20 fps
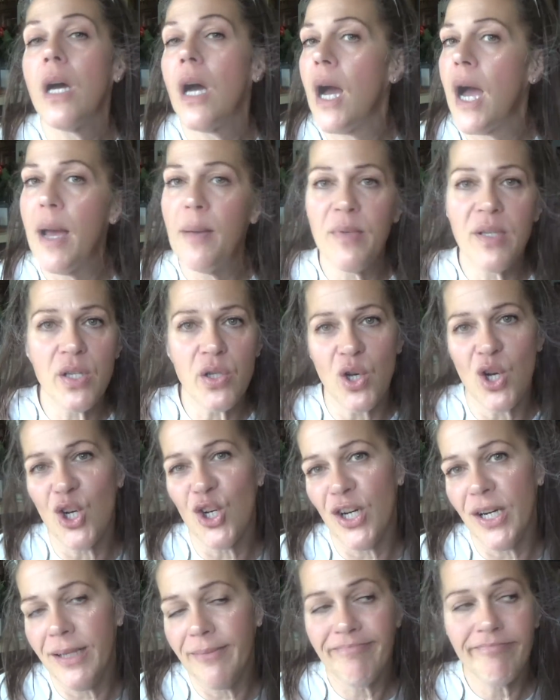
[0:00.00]
I'm
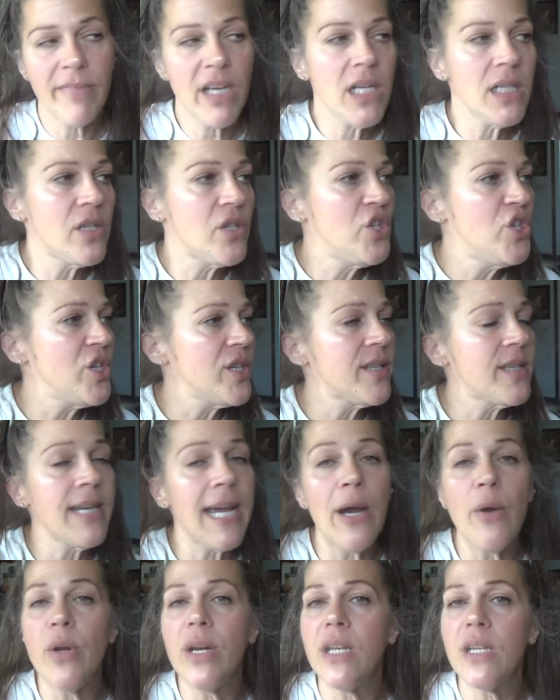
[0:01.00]
sorry. It's just
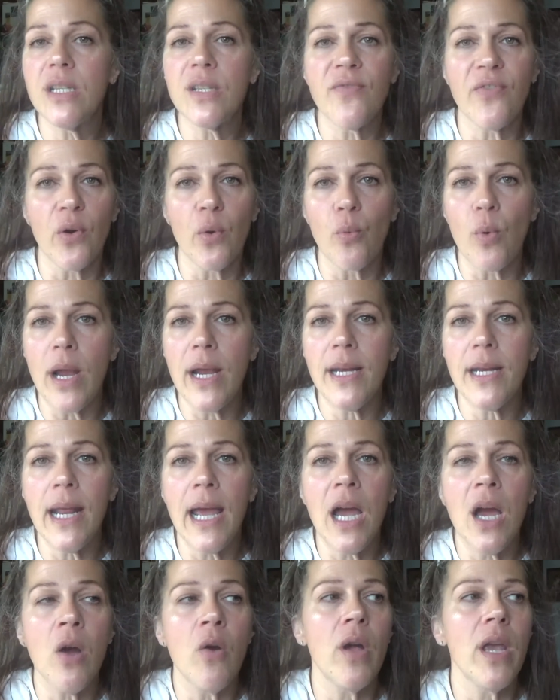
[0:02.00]
how it is for right
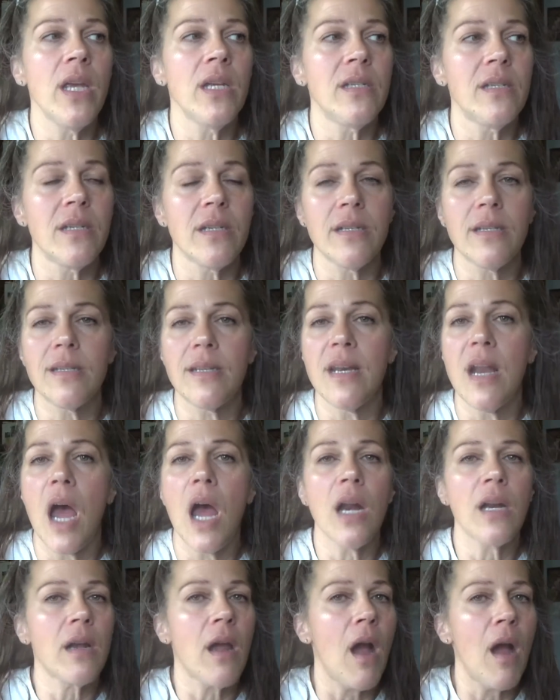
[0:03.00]
now. It does
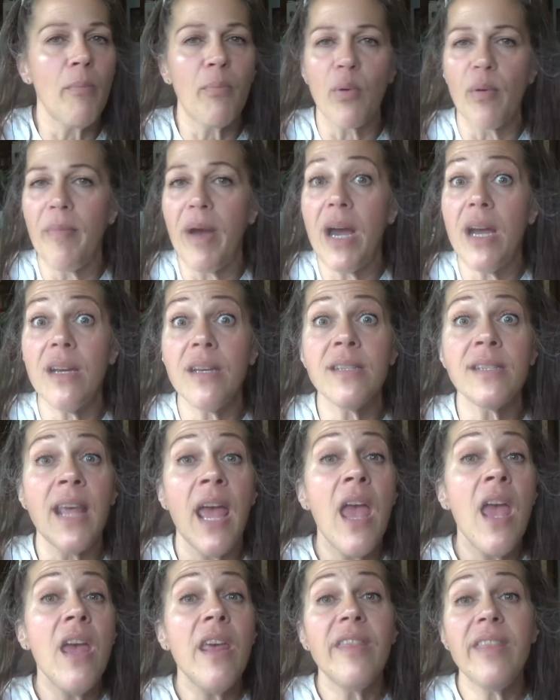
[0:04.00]
not compromise
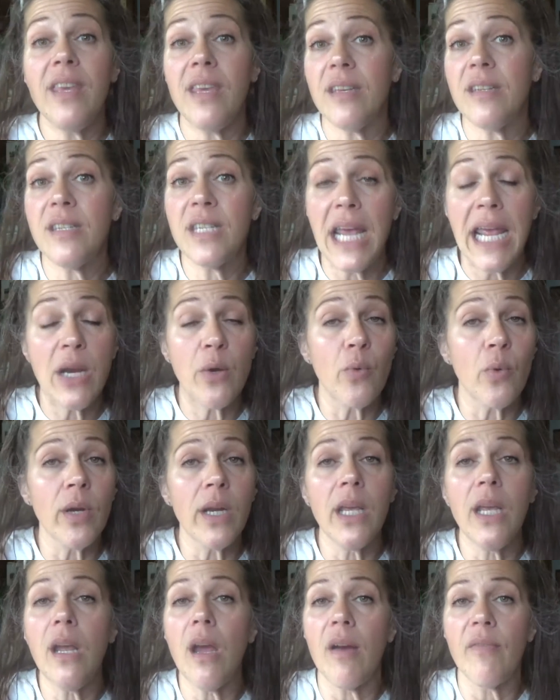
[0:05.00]
the
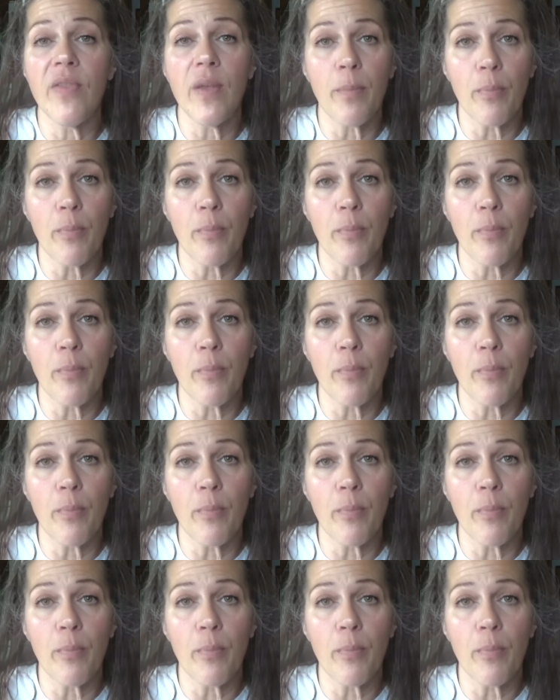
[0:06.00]
integrity of the